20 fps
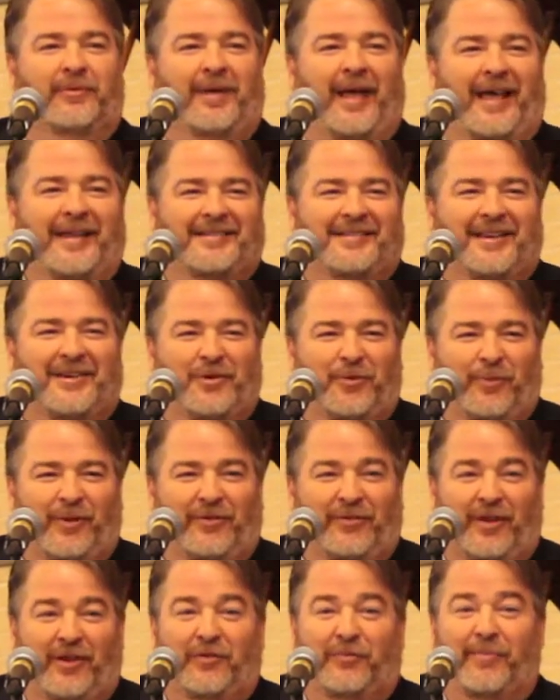I said
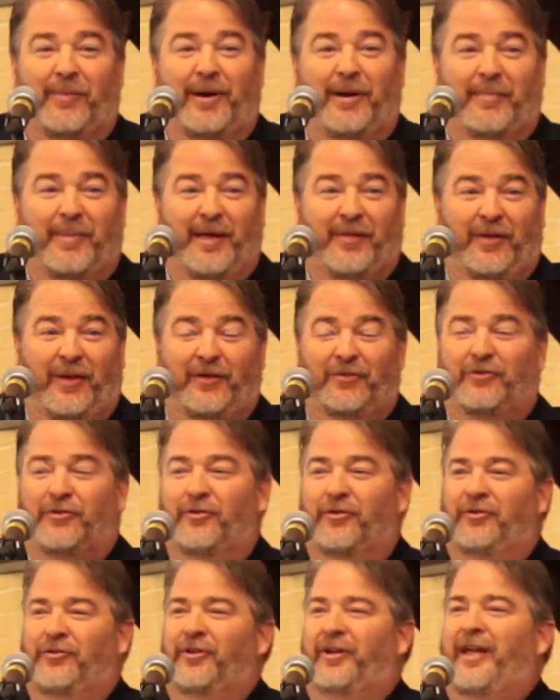Teresa, it's Mary Beth
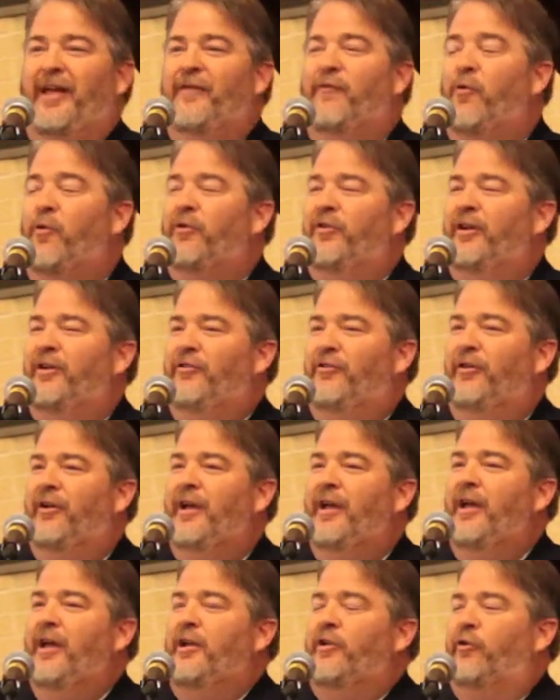Hester is the K-4 teacher.
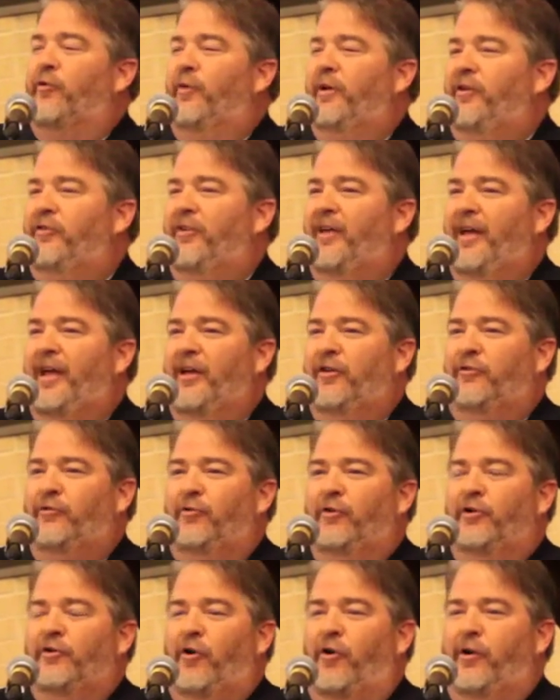Teresa
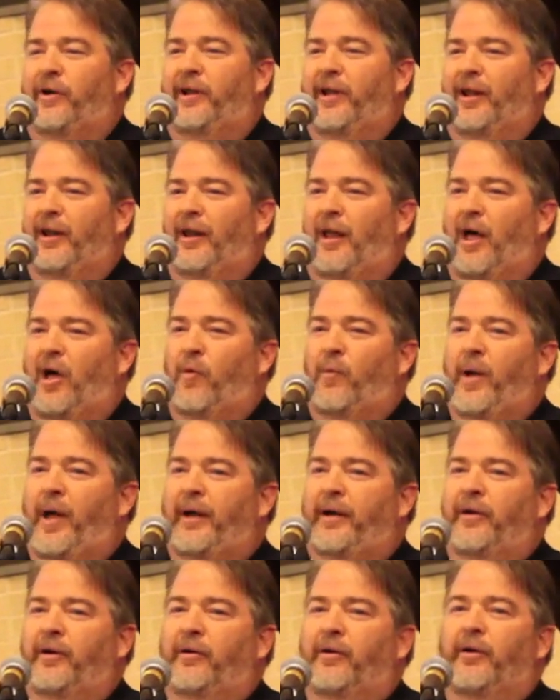Hester, attorney at law
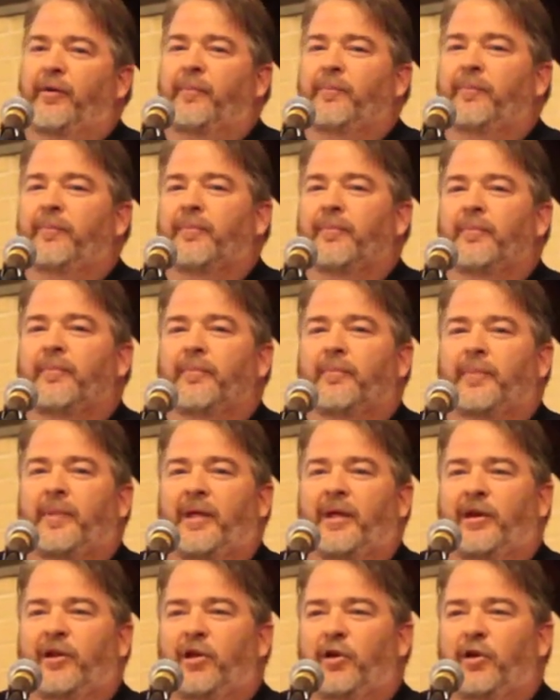right here in